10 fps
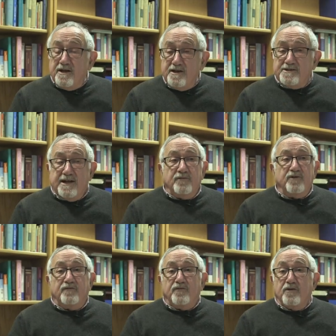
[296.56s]
turns out
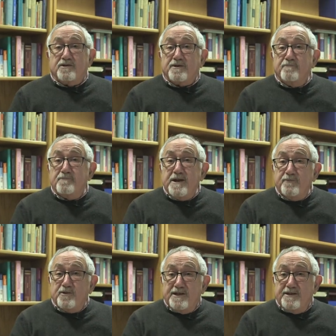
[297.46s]
that frogs
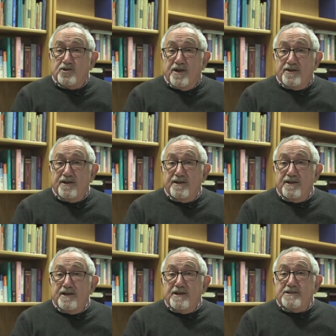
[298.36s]
compete with each other.
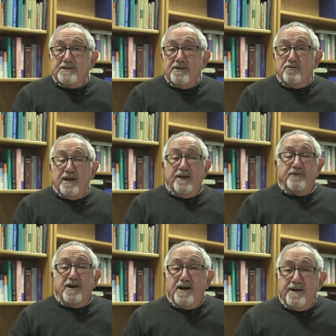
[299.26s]
So
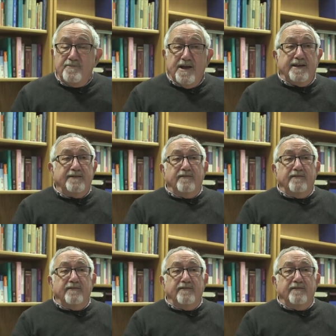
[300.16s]
if I make